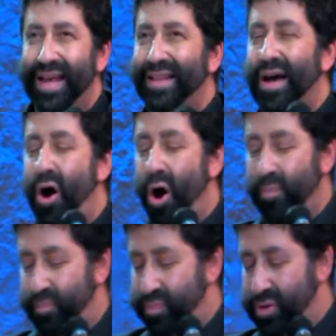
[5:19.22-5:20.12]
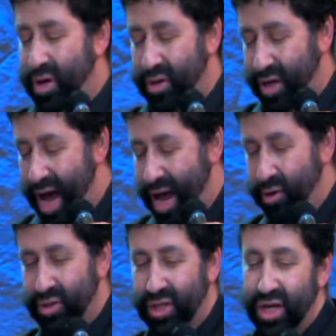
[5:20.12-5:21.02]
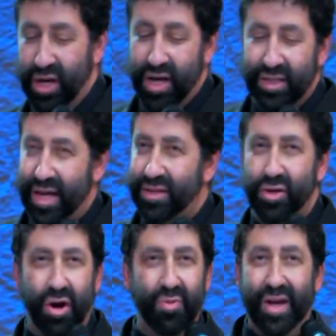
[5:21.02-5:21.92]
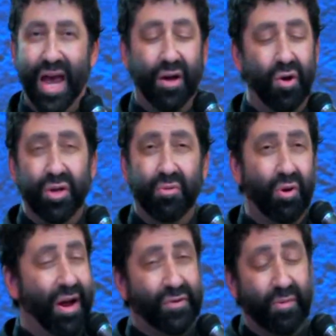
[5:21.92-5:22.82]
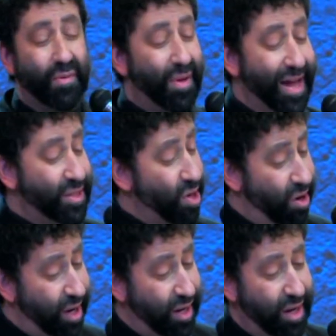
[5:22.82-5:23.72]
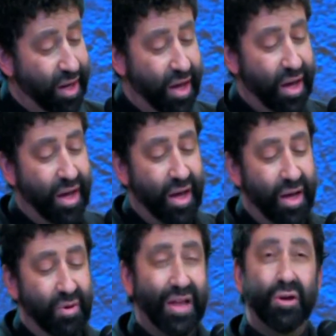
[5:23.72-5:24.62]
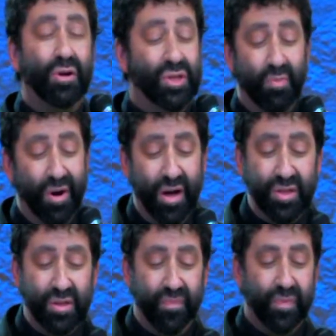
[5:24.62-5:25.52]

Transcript: then the ARP, the, the guy who was leading us said, Sorry, we can't go there. We already have something planned. Sorry. We have to go to somewhere else.